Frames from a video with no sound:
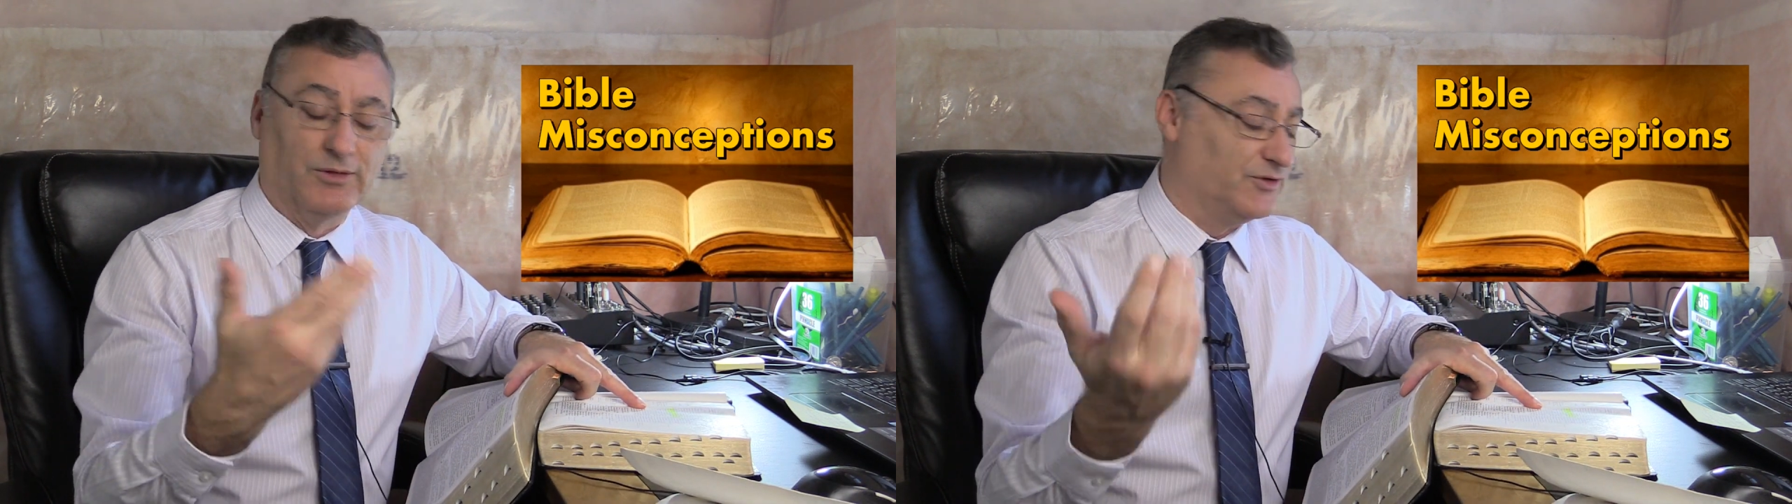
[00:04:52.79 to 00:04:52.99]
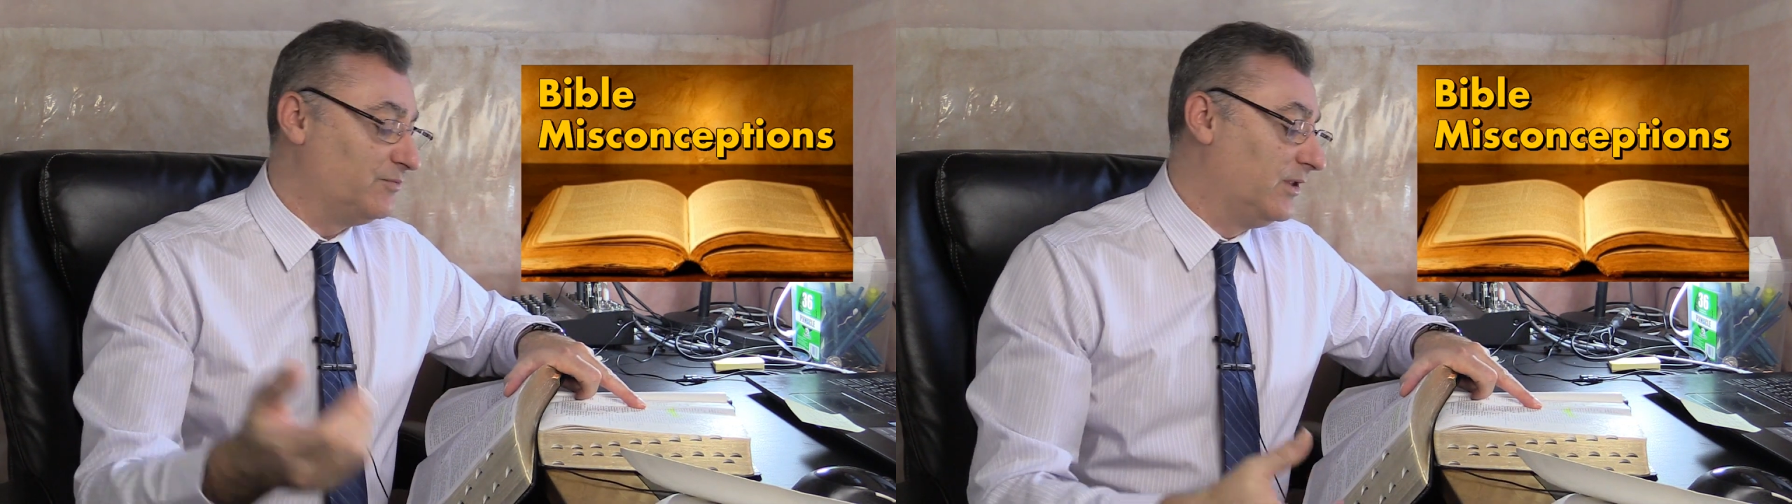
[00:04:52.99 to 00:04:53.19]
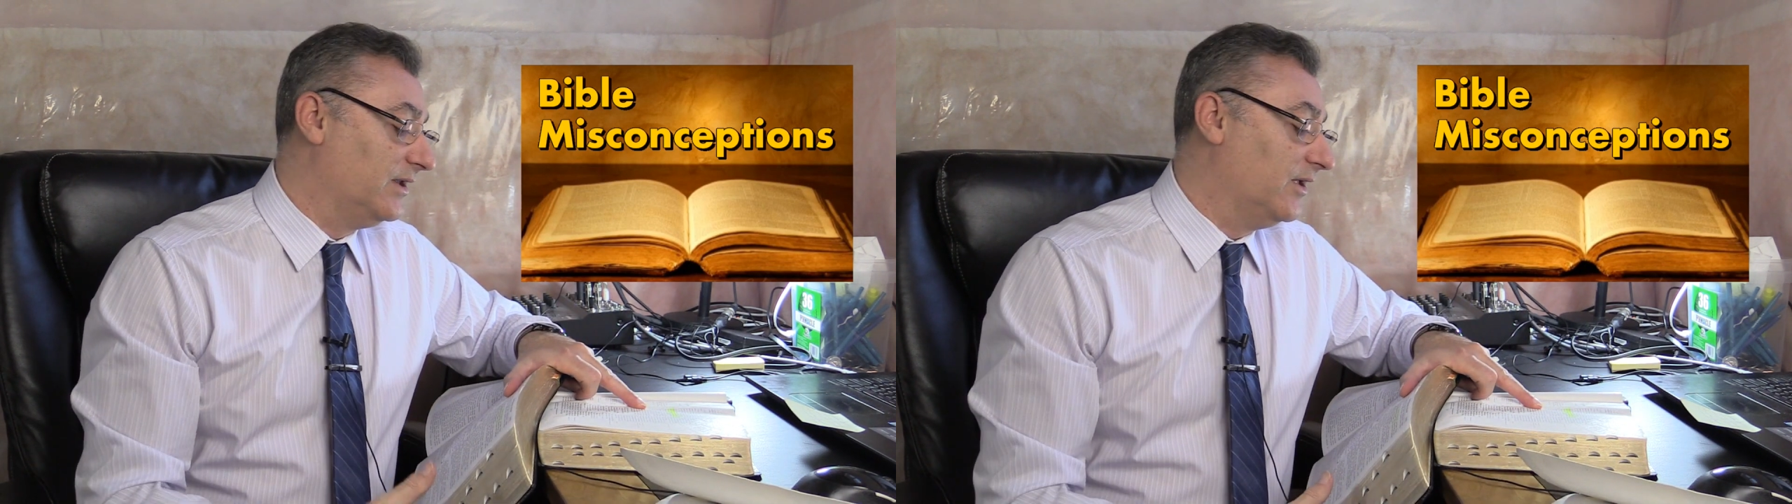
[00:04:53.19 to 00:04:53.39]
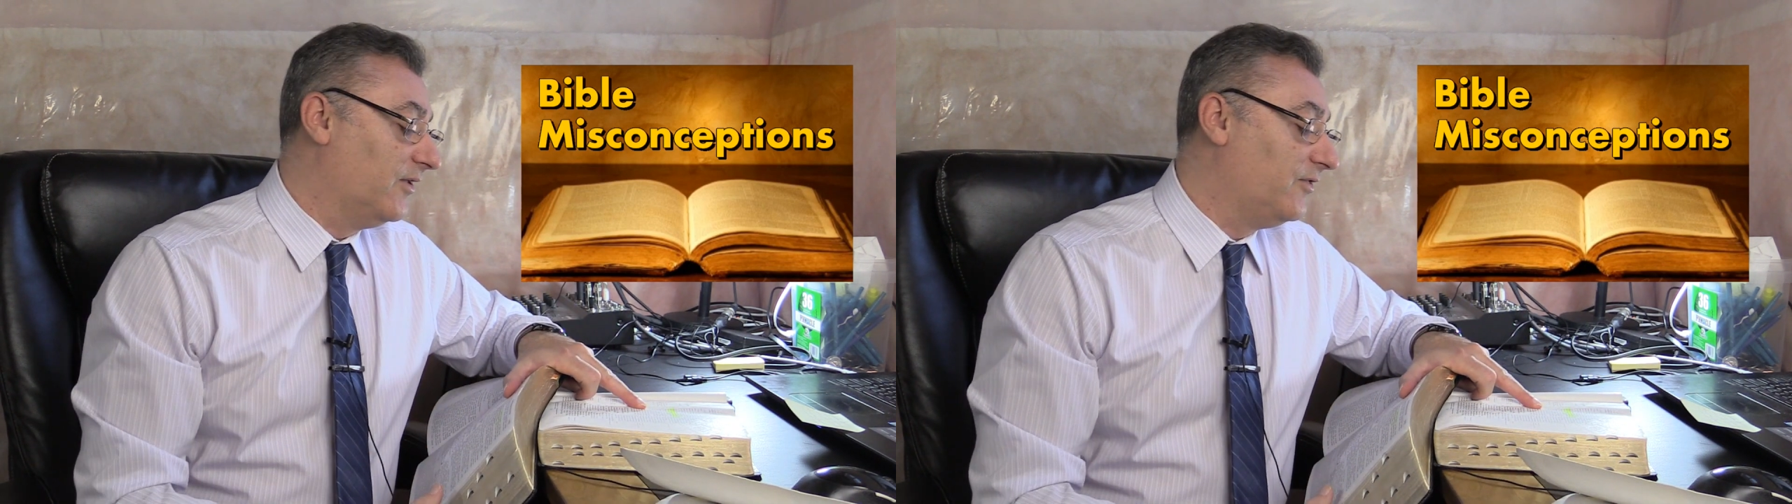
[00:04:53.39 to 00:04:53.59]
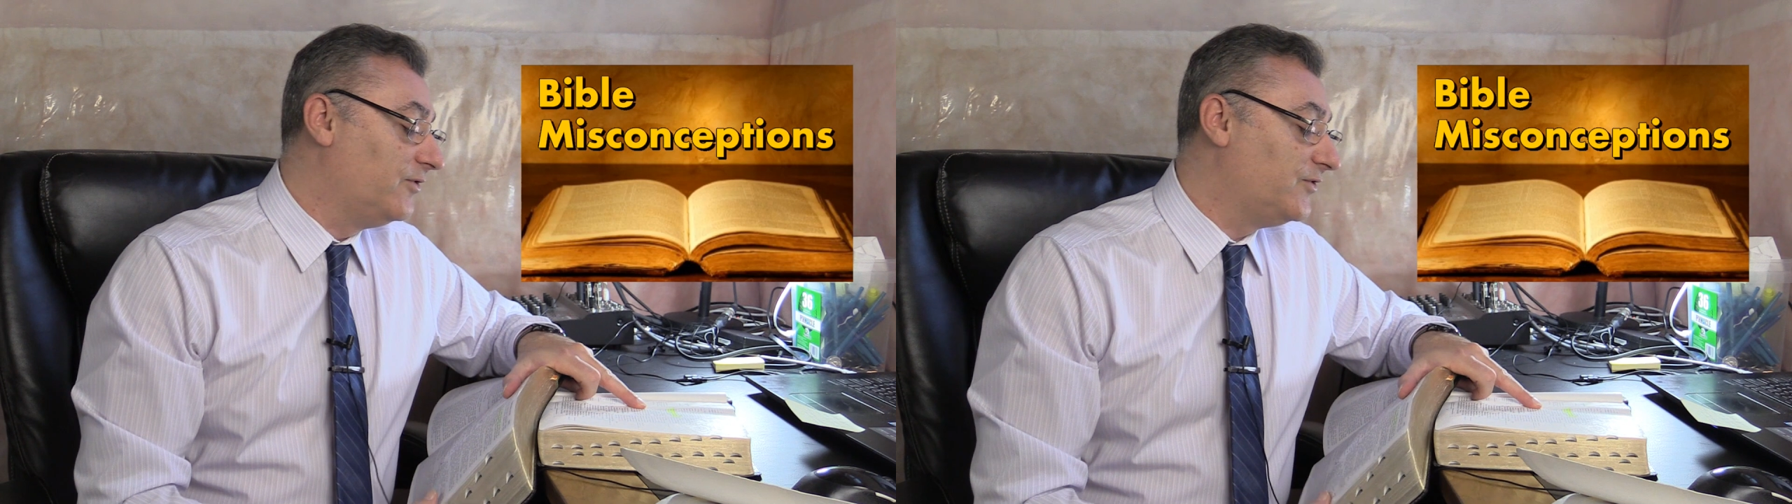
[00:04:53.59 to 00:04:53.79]
but there's plenty of
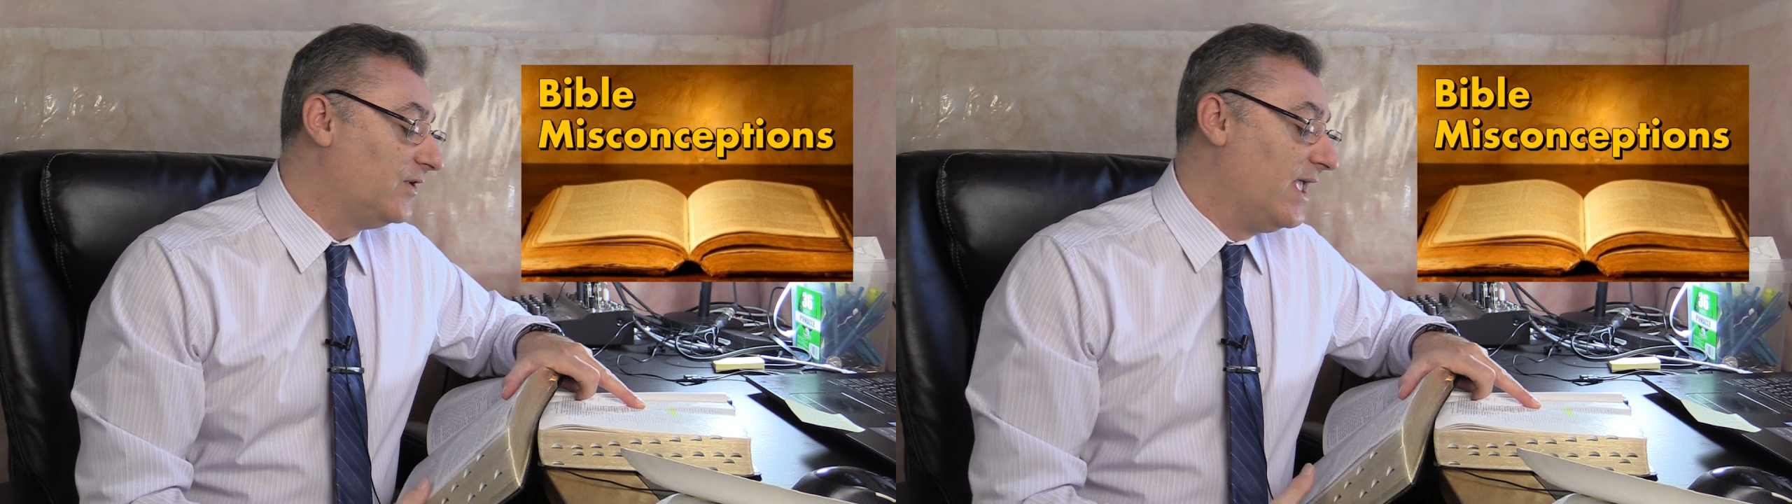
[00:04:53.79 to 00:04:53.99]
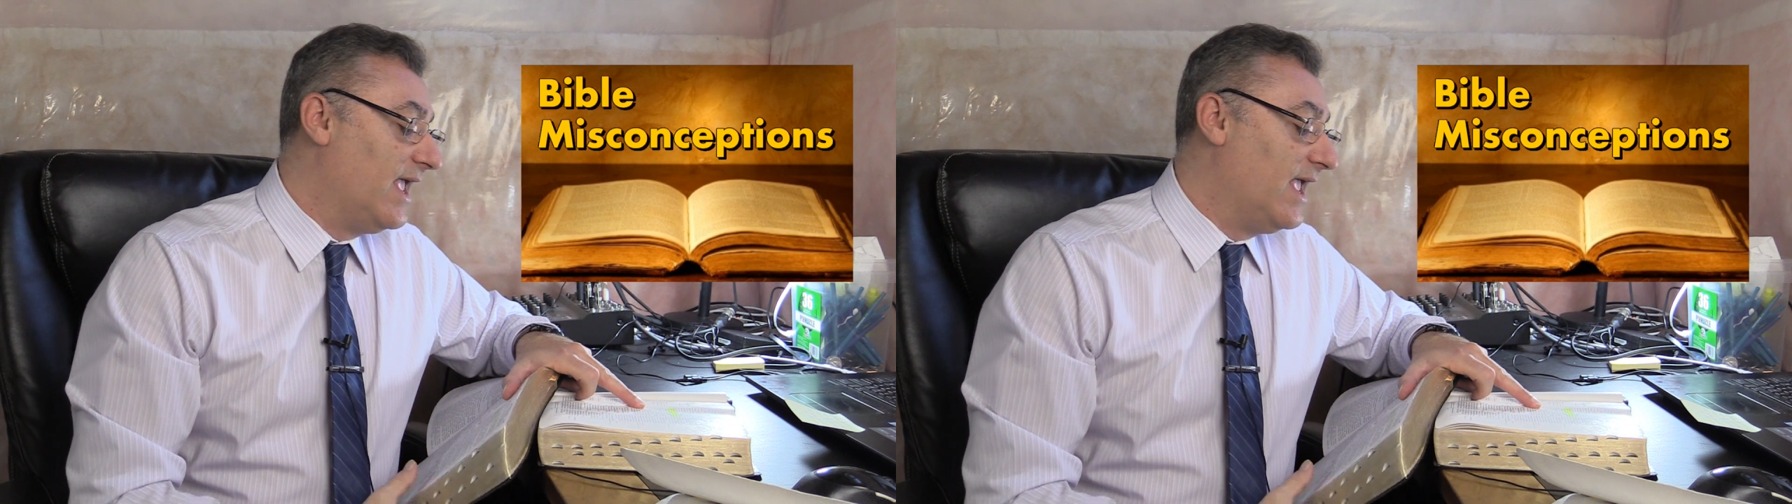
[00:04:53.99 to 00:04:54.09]
others.